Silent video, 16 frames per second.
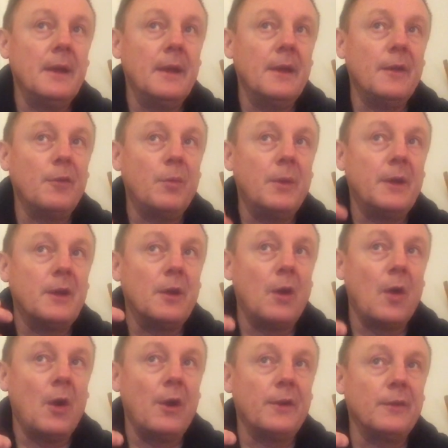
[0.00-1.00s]
if we
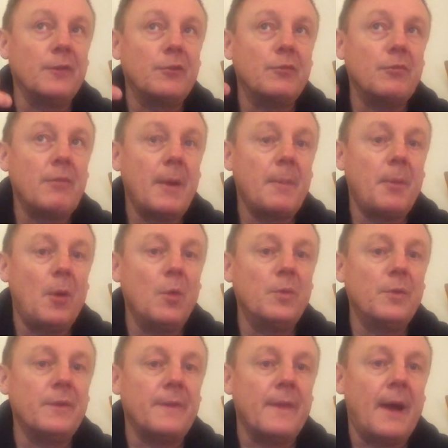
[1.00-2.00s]
can kind of grab
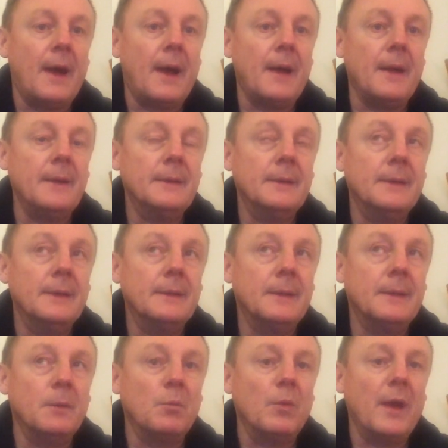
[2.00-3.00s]
hold of that,
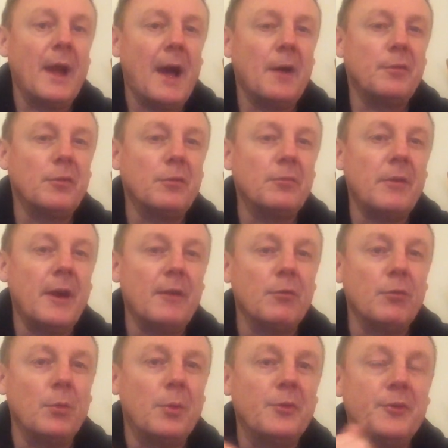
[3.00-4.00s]
then we have a
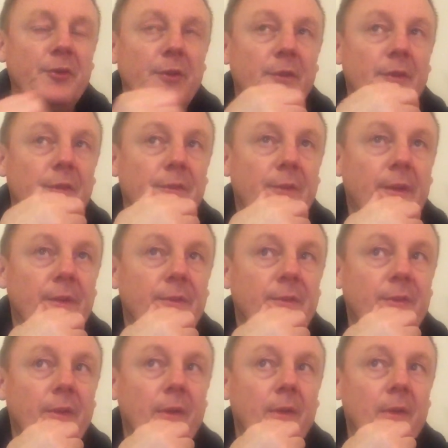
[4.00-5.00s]
rare opportunity
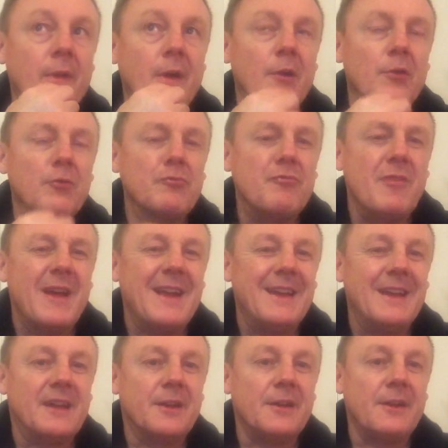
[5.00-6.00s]
to
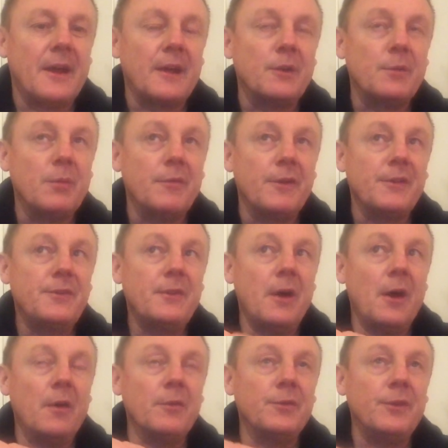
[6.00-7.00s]
really connect with
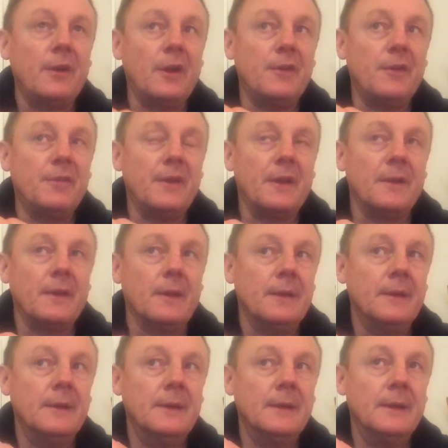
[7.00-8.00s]
ourselves. And I think
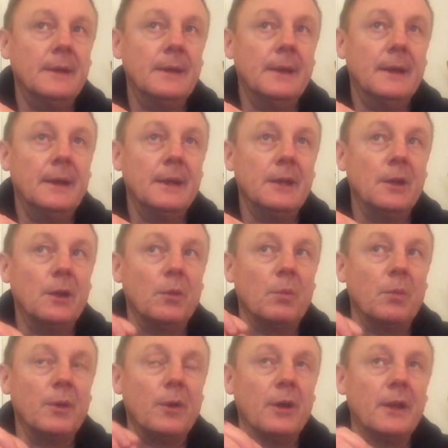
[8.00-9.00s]
that, you know,
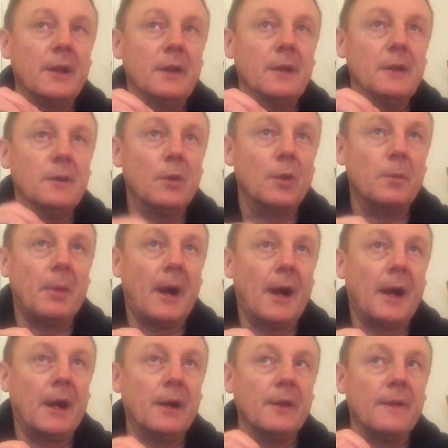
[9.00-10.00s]
when I look
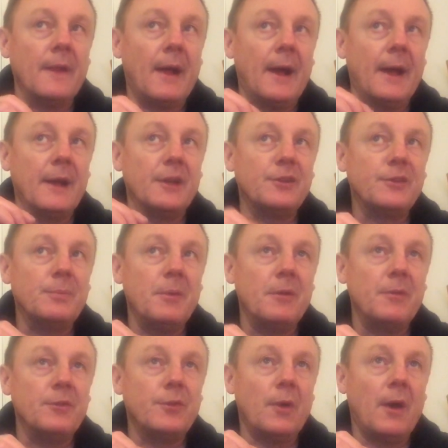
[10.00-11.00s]
back at that
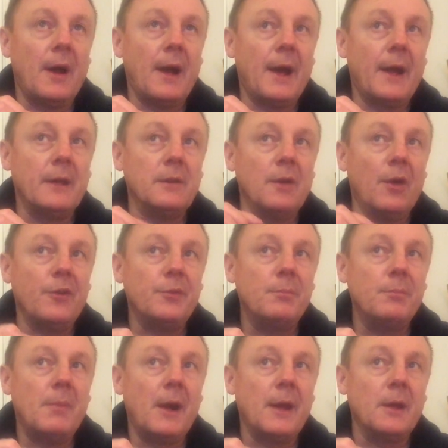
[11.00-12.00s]
experience I had last
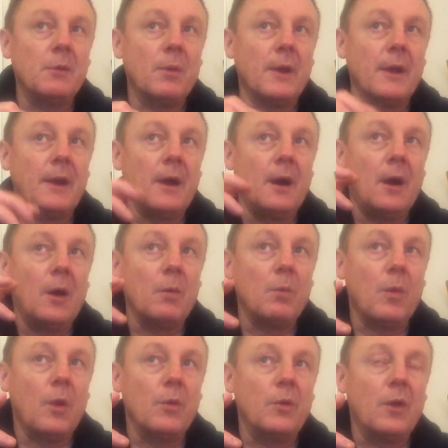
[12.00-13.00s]
May, where I
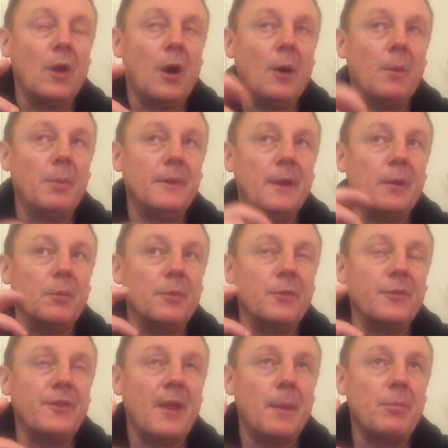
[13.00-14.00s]
woke up and there
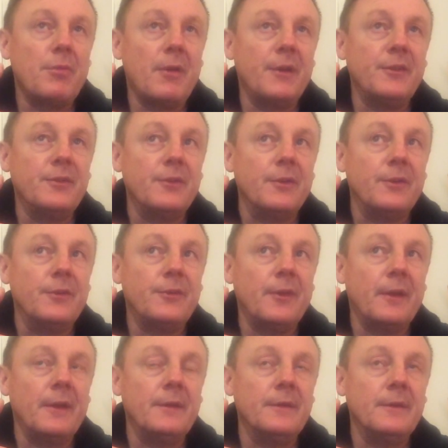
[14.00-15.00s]
was that presence,
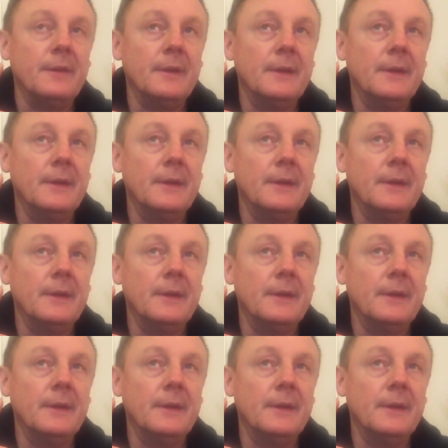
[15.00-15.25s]
and